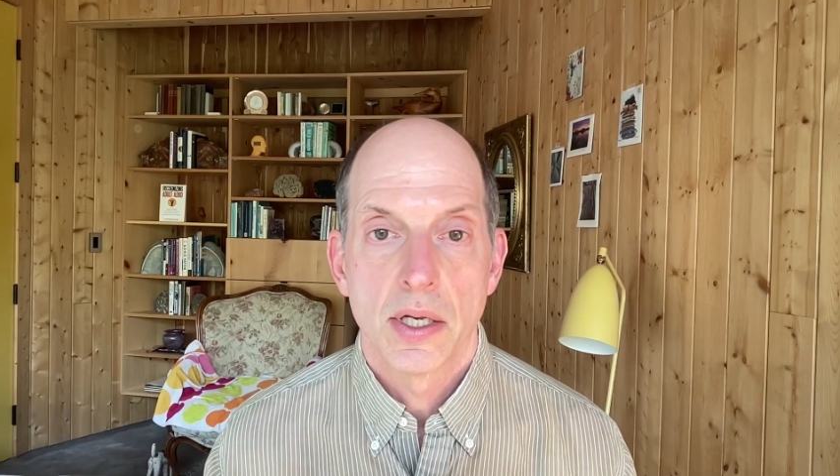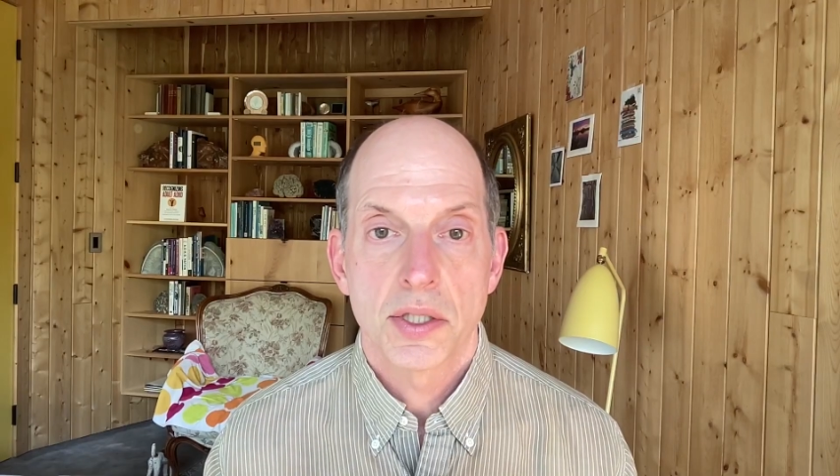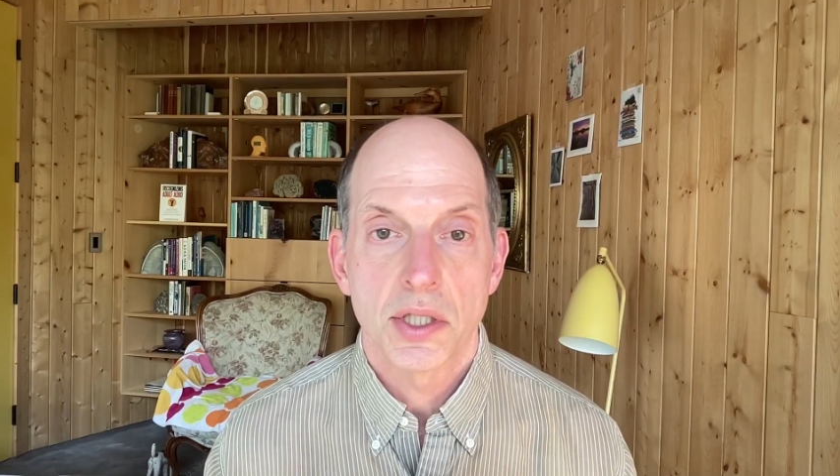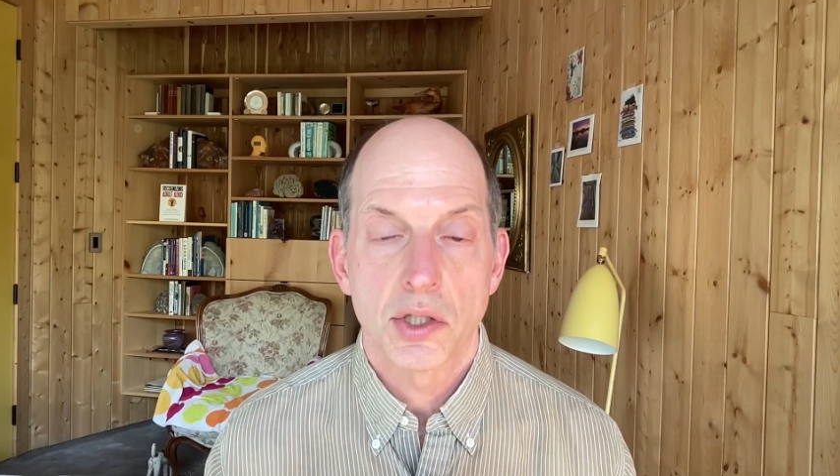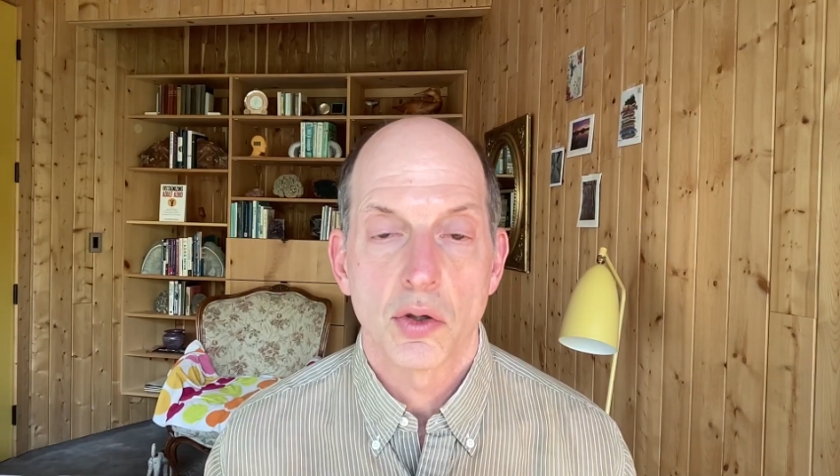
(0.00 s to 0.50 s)

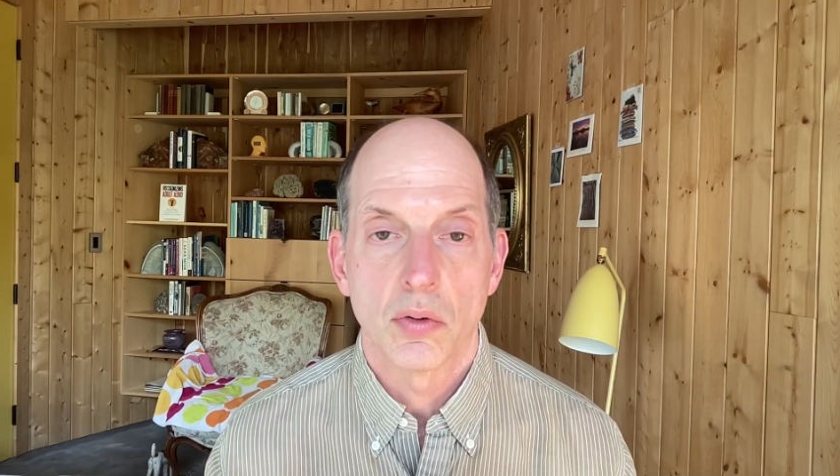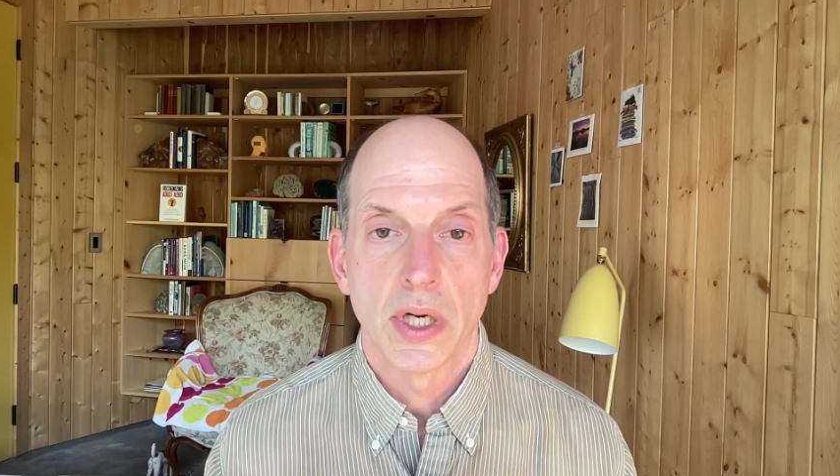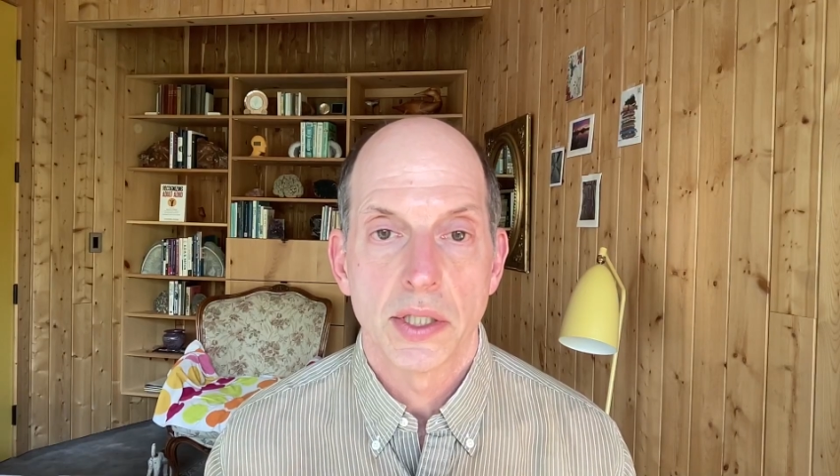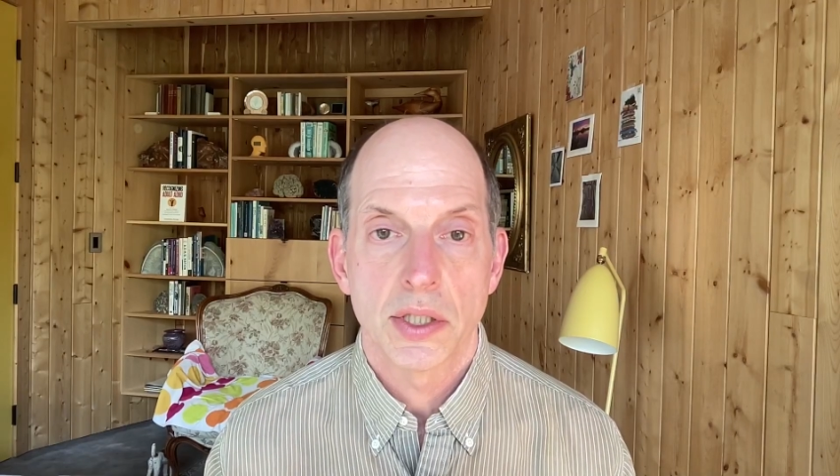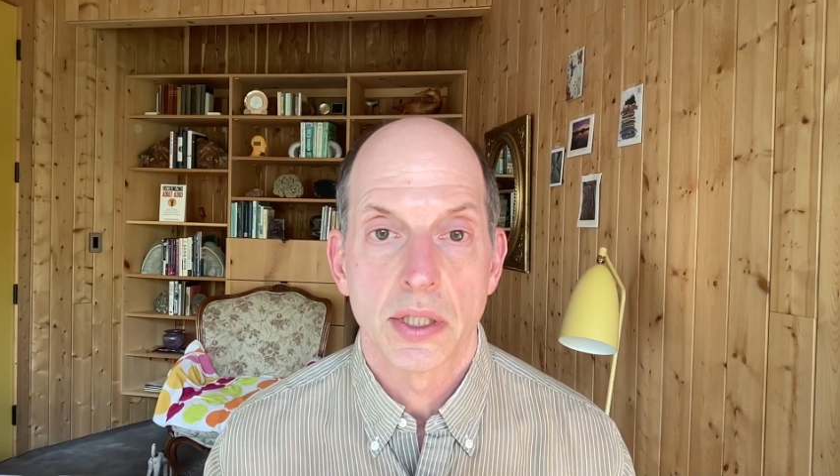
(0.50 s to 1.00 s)

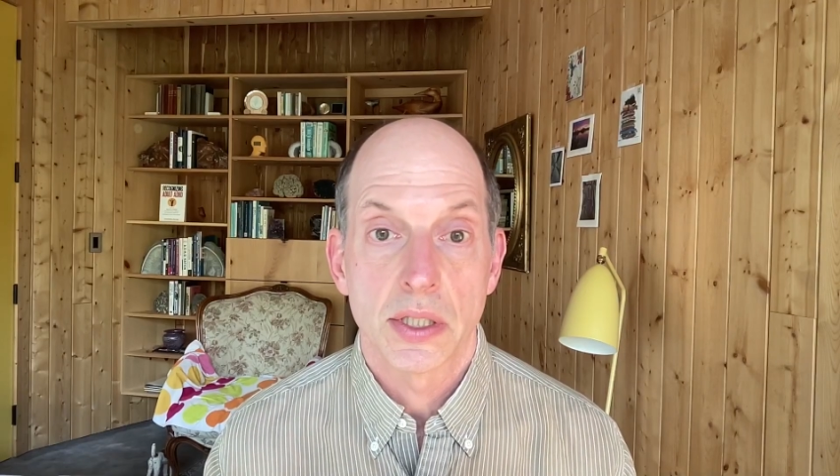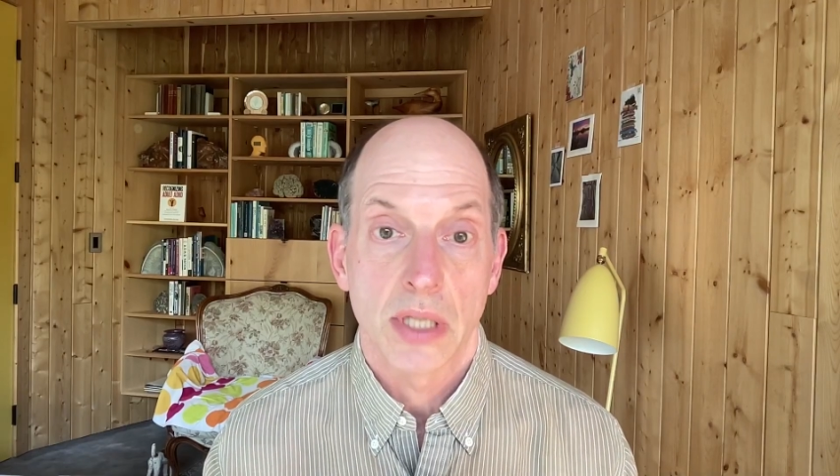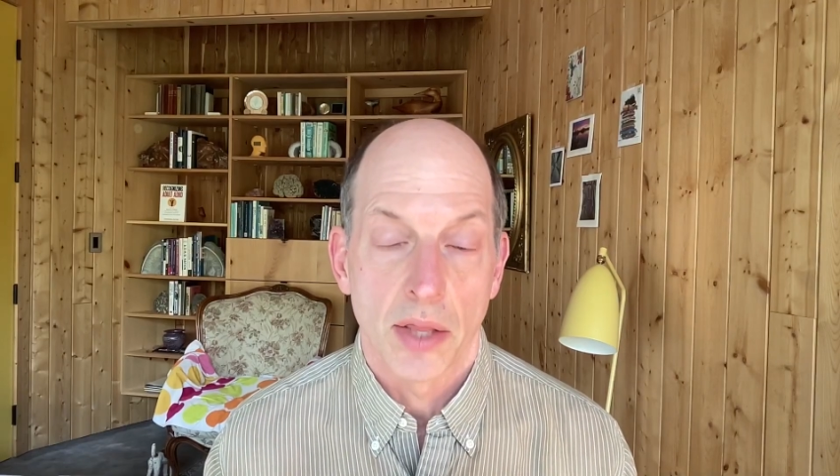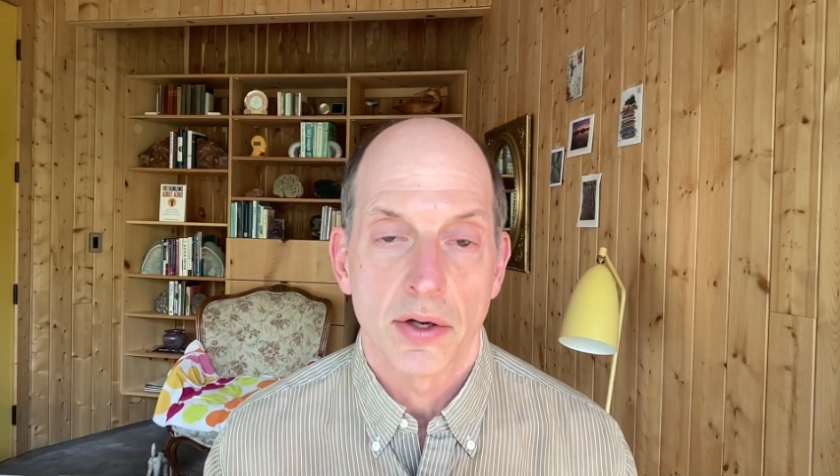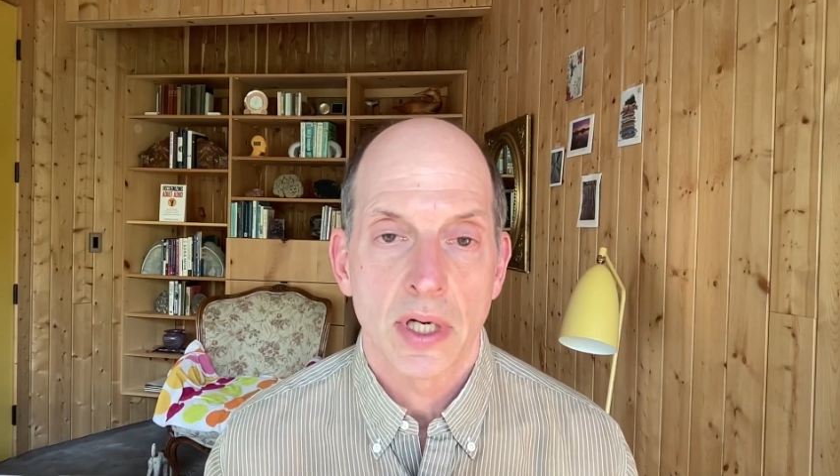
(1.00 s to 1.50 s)
situations,
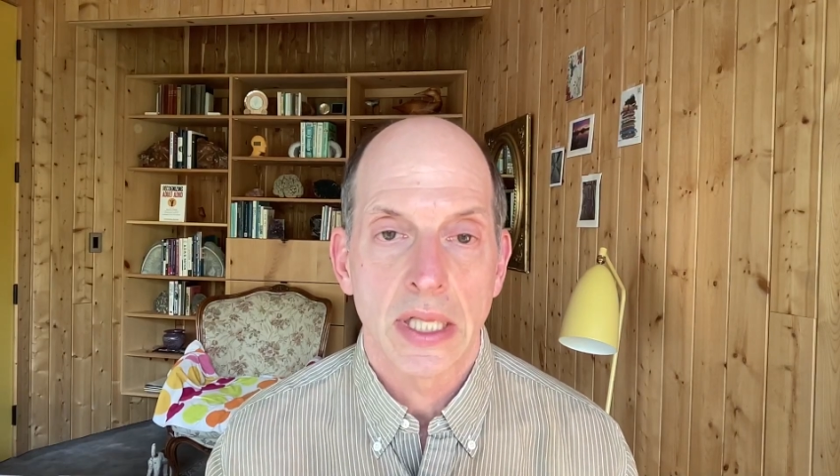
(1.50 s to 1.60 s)
other